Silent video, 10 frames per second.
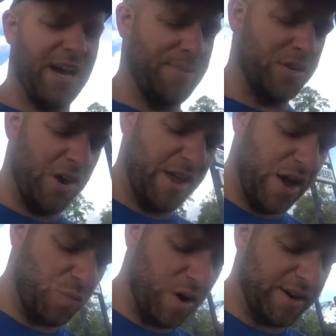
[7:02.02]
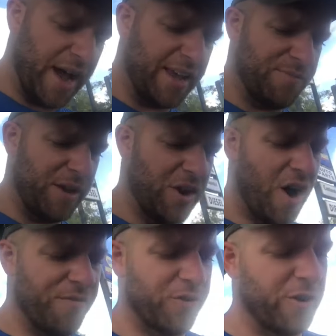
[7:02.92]
jobs. I already had one guy give me an
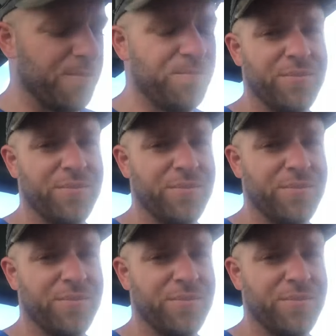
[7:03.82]
offer.